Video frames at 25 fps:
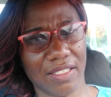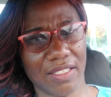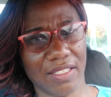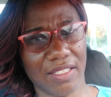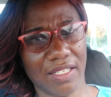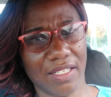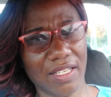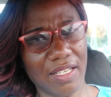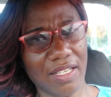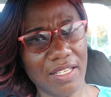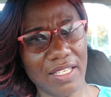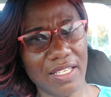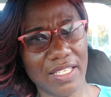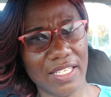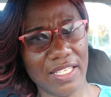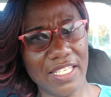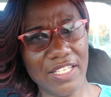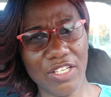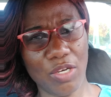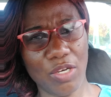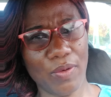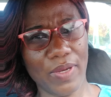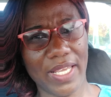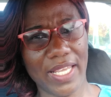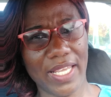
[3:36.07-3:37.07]
Huh?
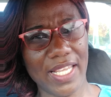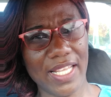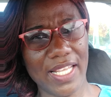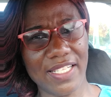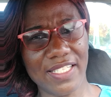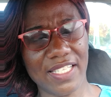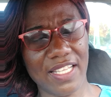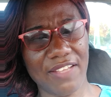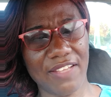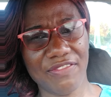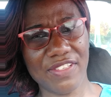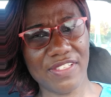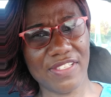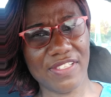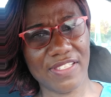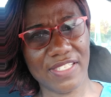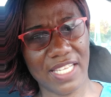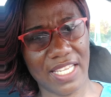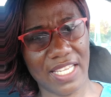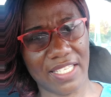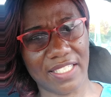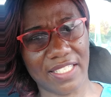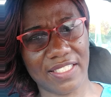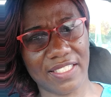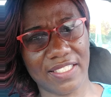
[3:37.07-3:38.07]
In our
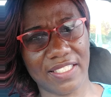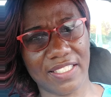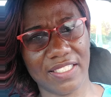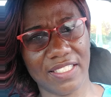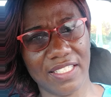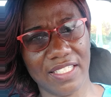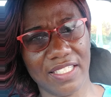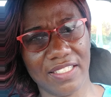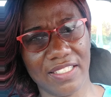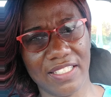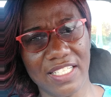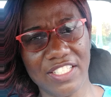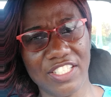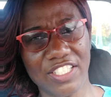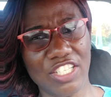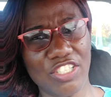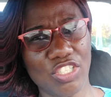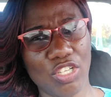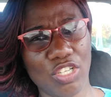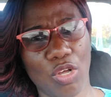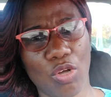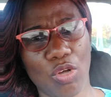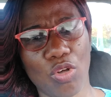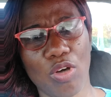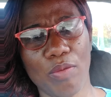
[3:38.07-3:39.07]
876, this
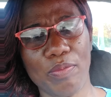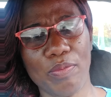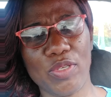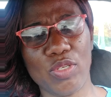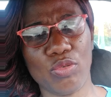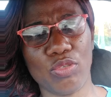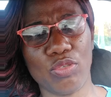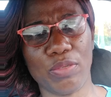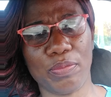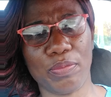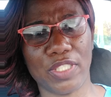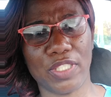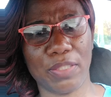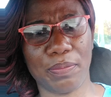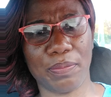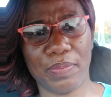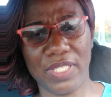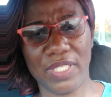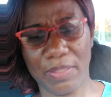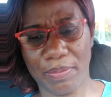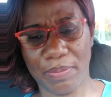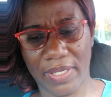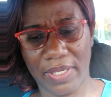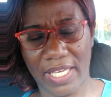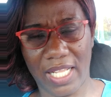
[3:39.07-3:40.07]
is our community
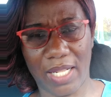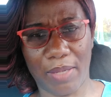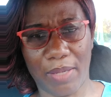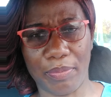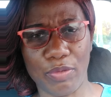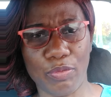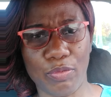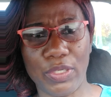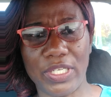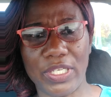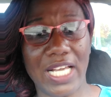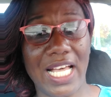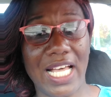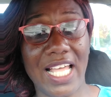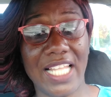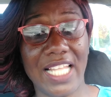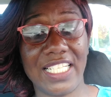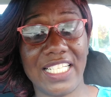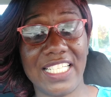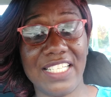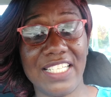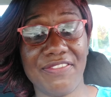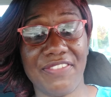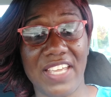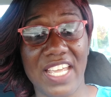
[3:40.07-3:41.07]
people help. We can't
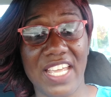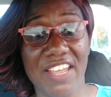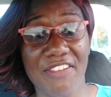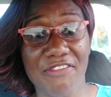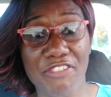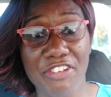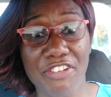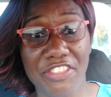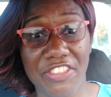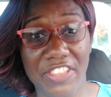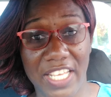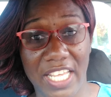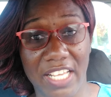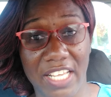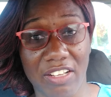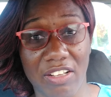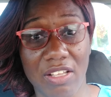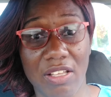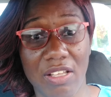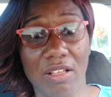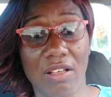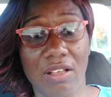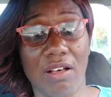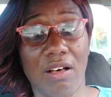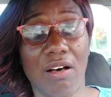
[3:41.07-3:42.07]
leave everything
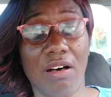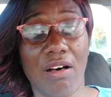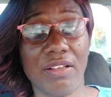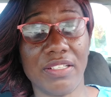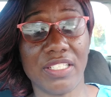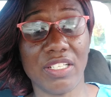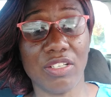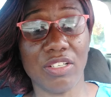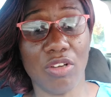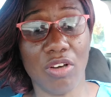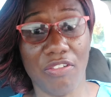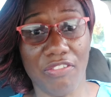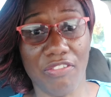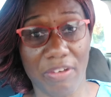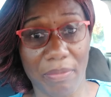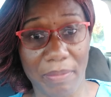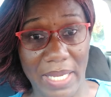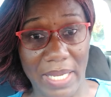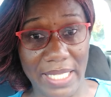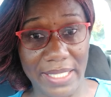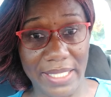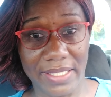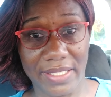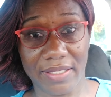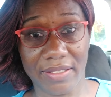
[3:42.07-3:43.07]
on the
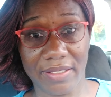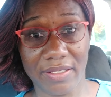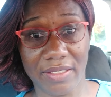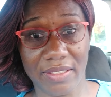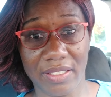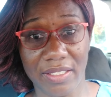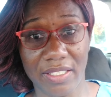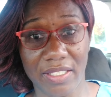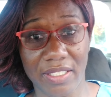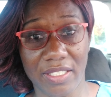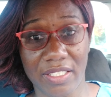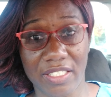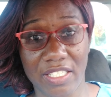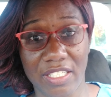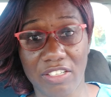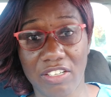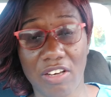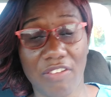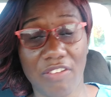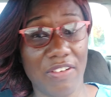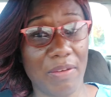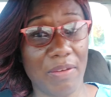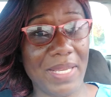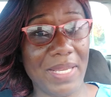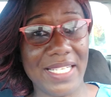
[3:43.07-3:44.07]
government. The
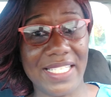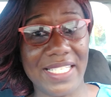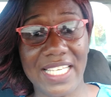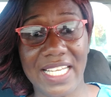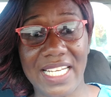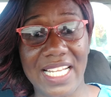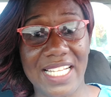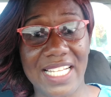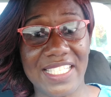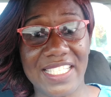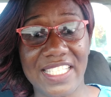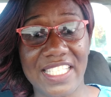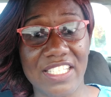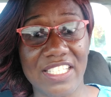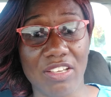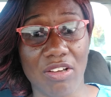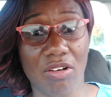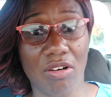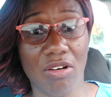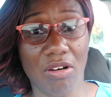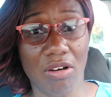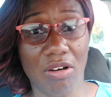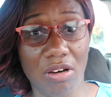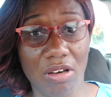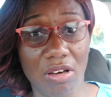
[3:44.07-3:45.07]
government cannot see
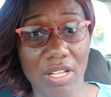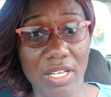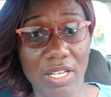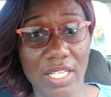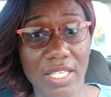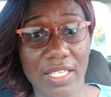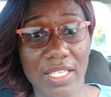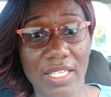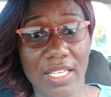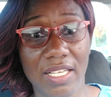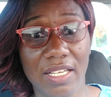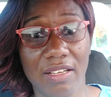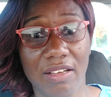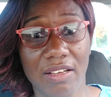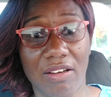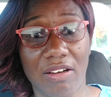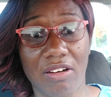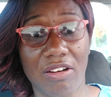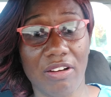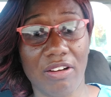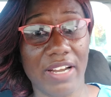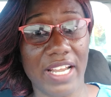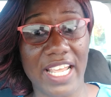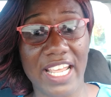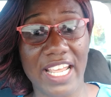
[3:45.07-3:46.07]
all
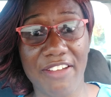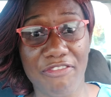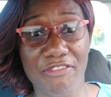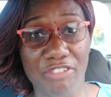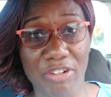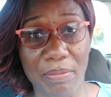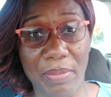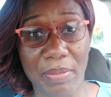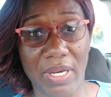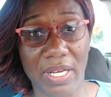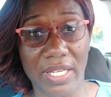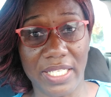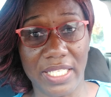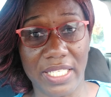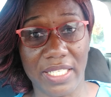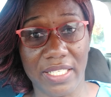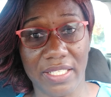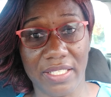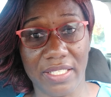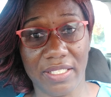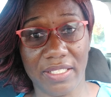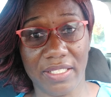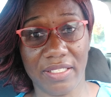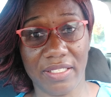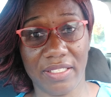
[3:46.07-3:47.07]
or everybody,